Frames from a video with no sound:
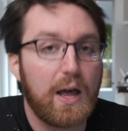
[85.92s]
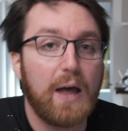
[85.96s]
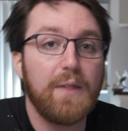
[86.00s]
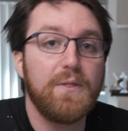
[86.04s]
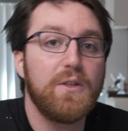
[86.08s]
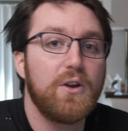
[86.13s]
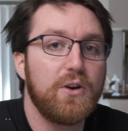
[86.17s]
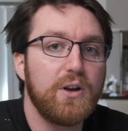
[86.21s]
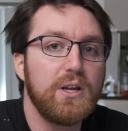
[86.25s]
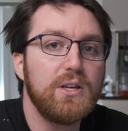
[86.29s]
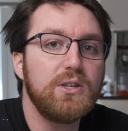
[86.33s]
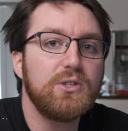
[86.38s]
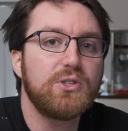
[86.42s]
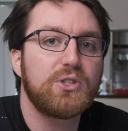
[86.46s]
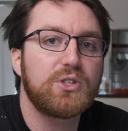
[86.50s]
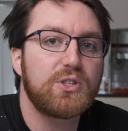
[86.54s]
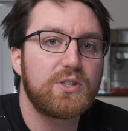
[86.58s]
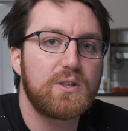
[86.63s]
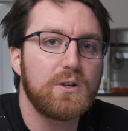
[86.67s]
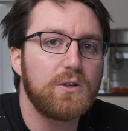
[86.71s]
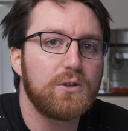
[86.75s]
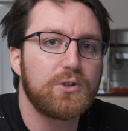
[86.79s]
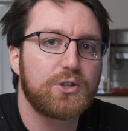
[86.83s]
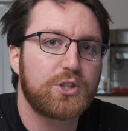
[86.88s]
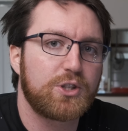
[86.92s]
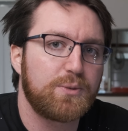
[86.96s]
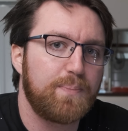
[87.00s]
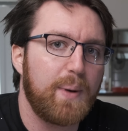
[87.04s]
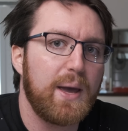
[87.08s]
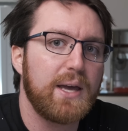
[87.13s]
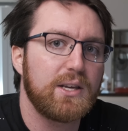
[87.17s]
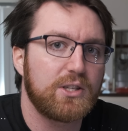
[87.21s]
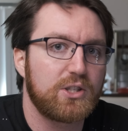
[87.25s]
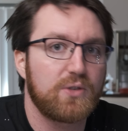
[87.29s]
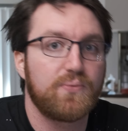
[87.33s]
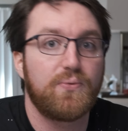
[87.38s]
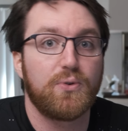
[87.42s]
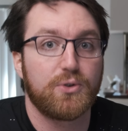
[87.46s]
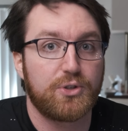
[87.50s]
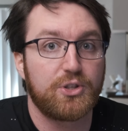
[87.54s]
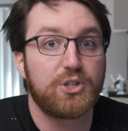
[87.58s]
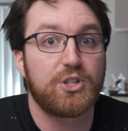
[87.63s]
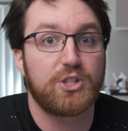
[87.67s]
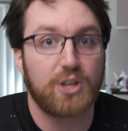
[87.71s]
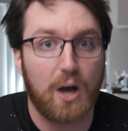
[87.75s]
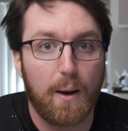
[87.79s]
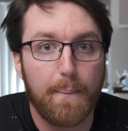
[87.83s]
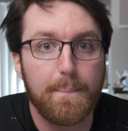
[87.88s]
And there is still space for
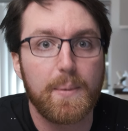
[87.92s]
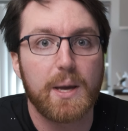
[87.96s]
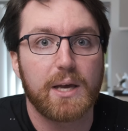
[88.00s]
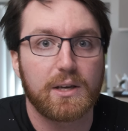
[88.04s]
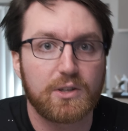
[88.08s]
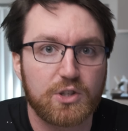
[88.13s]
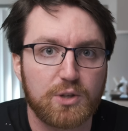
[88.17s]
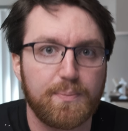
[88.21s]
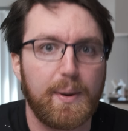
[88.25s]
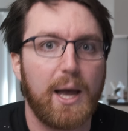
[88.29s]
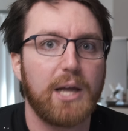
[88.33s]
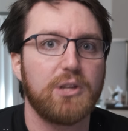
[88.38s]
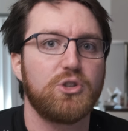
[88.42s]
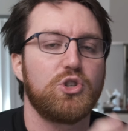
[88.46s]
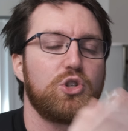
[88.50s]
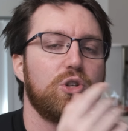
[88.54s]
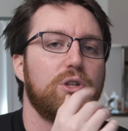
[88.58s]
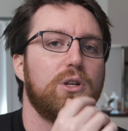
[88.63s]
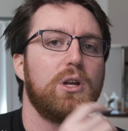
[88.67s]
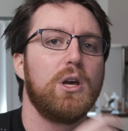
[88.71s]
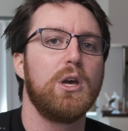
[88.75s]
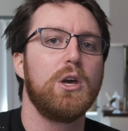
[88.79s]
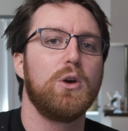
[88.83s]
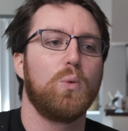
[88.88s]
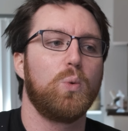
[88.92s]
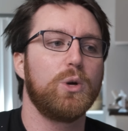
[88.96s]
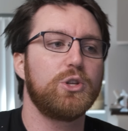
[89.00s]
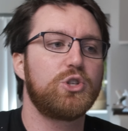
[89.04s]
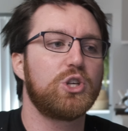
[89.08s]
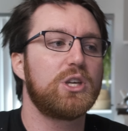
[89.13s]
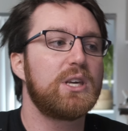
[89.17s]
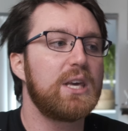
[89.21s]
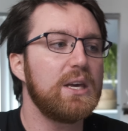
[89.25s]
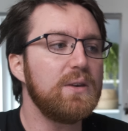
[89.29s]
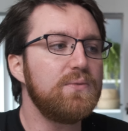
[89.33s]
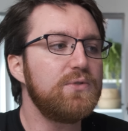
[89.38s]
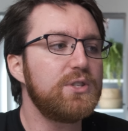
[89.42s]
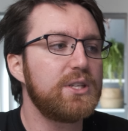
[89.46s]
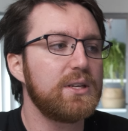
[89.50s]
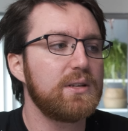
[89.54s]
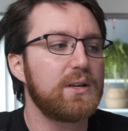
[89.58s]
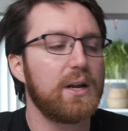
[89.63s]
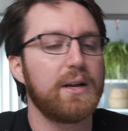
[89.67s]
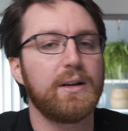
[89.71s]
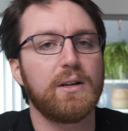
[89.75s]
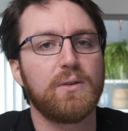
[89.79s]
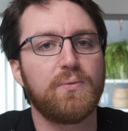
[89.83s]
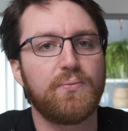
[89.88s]
some expansion, which gives it
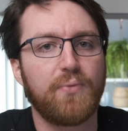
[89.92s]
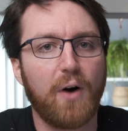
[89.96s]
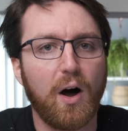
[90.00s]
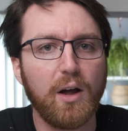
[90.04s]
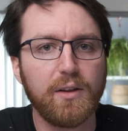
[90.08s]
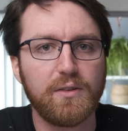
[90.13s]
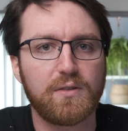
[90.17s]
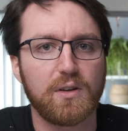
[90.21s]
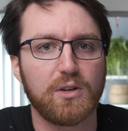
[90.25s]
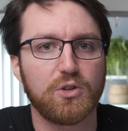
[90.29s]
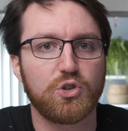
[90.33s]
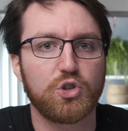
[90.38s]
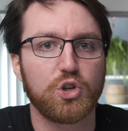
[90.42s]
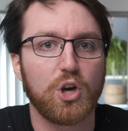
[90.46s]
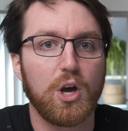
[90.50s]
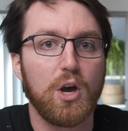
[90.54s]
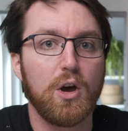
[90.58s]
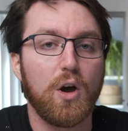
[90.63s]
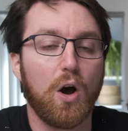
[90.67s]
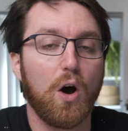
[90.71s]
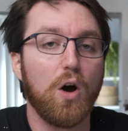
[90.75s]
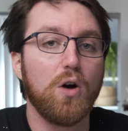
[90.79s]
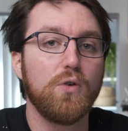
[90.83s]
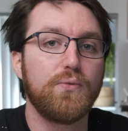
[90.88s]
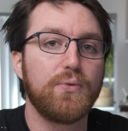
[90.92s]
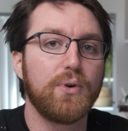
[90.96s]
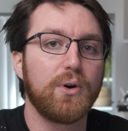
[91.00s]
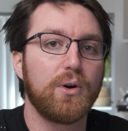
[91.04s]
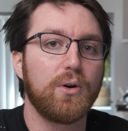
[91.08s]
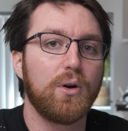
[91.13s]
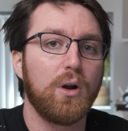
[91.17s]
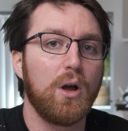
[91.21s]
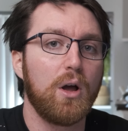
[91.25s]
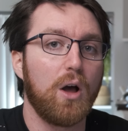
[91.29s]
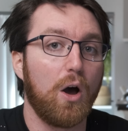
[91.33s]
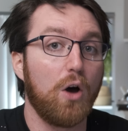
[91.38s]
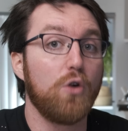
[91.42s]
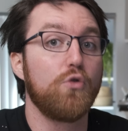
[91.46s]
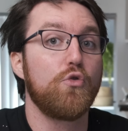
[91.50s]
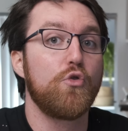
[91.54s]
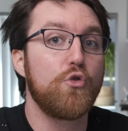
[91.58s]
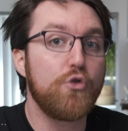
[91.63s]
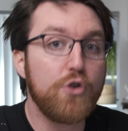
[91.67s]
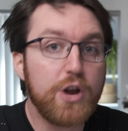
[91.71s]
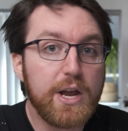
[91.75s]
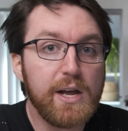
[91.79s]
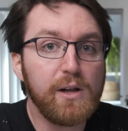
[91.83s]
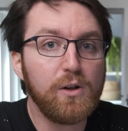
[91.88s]
an advantage over a
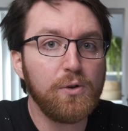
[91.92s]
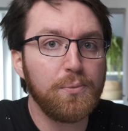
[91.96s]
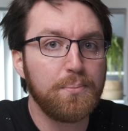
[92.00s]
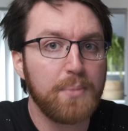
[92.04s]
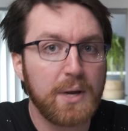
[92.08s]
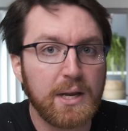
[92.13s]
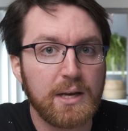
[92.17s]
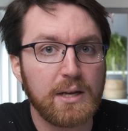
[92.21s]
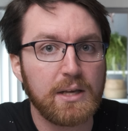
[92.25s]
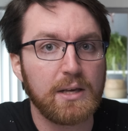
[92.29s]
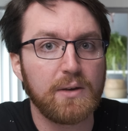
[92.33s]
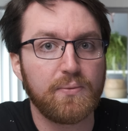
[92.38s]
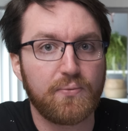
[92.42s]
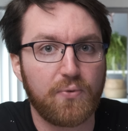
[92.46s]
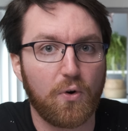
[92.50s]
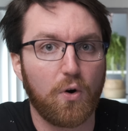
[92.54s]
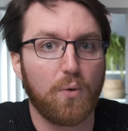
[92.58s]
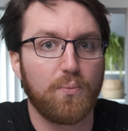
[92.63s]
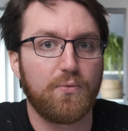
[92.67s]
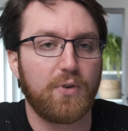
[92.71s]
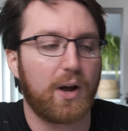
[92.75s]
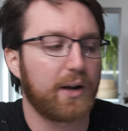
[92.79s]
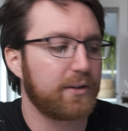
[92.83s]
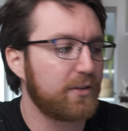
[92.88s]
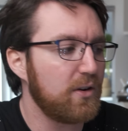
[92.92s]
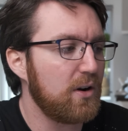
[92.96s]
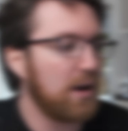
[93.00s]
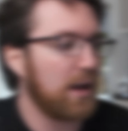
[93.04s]
real mini form factor